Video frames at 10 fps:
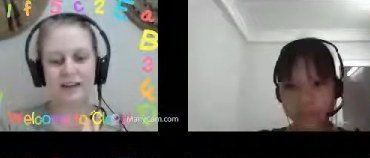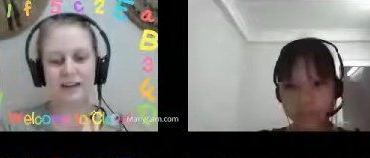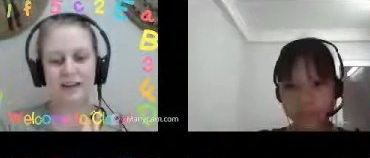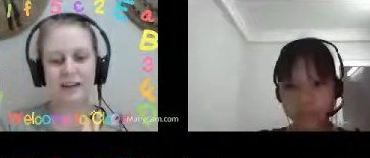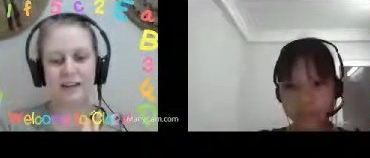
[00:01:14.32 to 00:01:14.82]

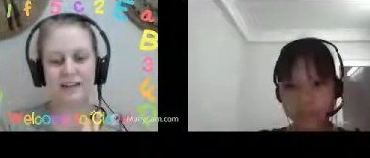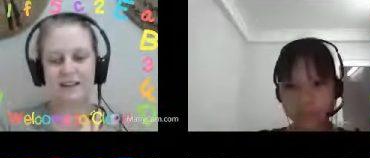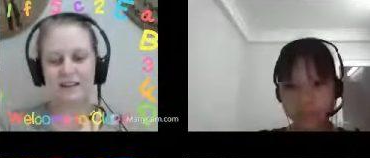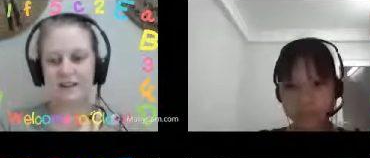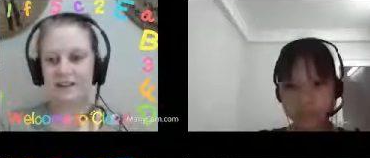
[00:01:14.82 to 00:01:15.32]

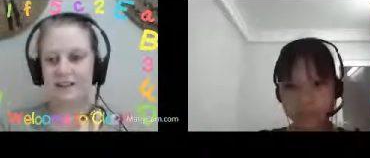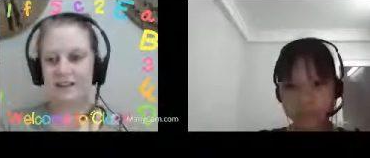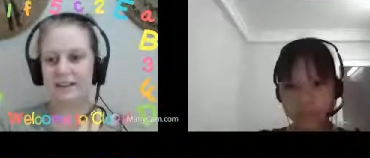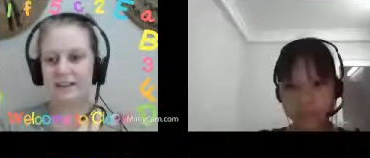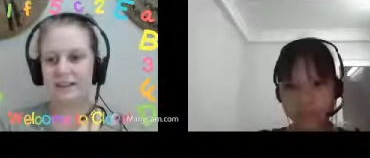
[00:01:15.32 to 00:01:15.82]

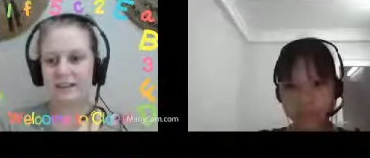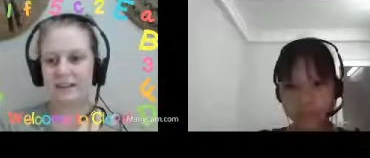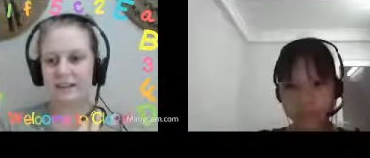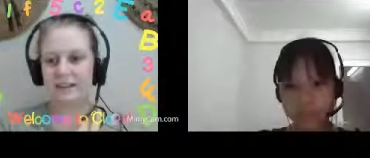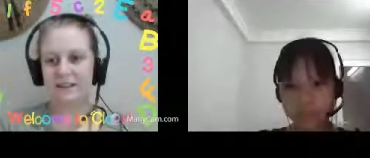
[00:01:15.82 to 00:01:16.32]

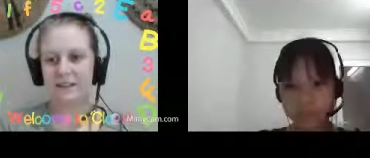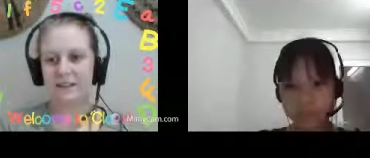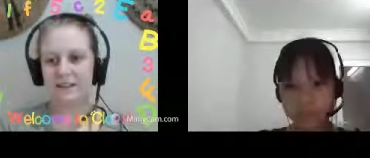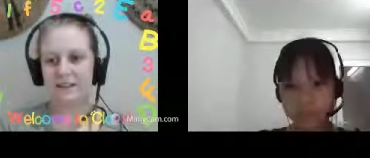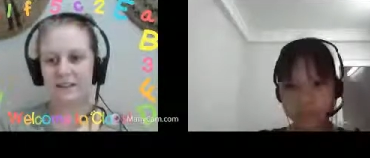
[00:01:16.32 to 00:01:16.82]

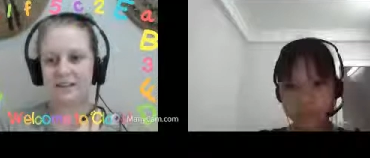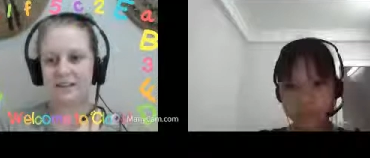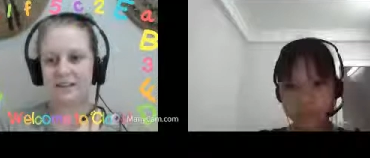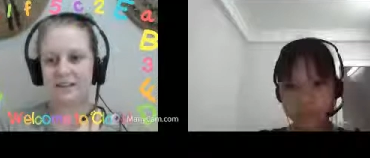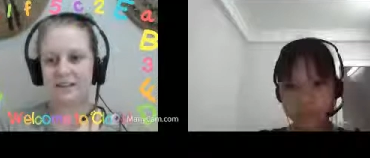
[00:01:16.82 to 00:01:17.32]

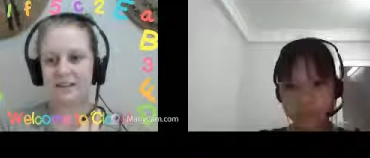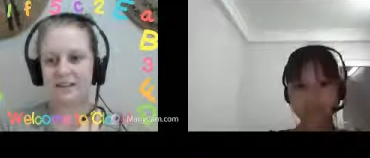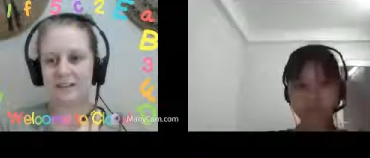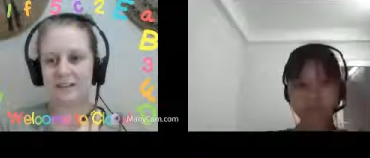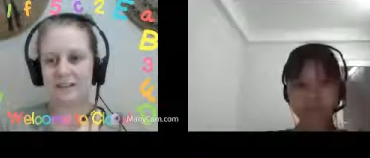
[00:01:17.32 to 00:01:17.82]
[no speech]